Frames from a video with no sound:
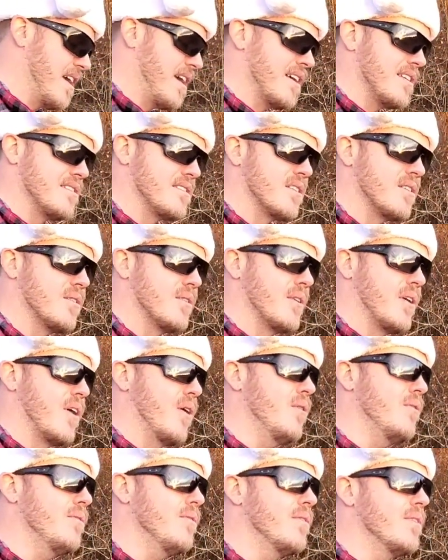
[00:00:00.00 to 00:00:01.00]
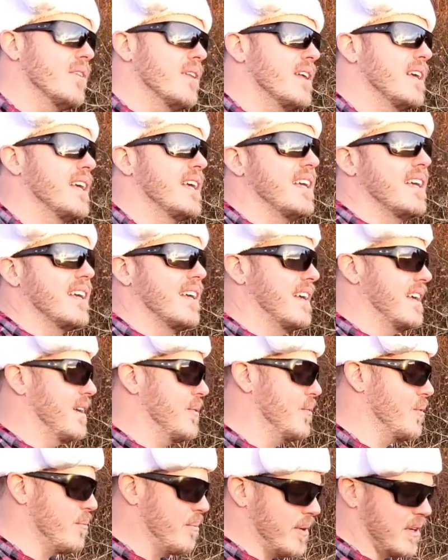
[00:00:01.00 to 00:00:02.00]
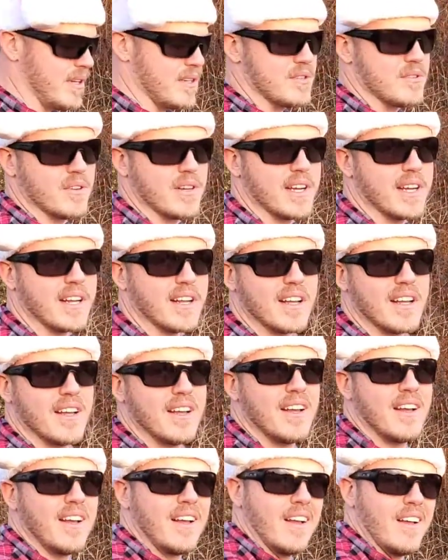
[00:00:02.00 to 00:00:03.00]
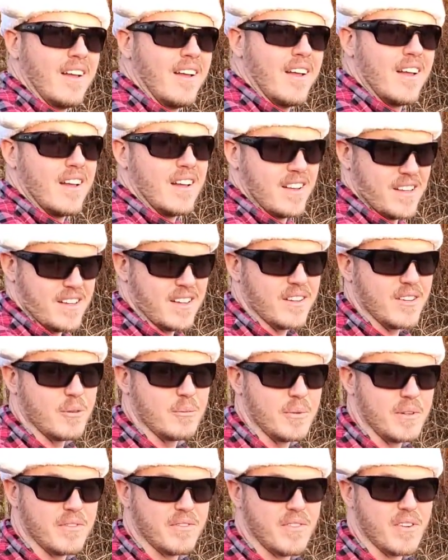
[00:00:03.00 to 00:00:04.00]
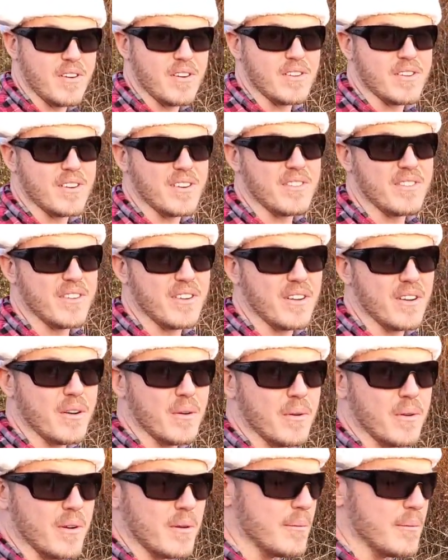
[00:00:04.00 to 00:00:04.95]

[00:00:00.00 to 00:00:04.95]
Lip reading: So hopefully it will penetrate a little bit further, if you know what I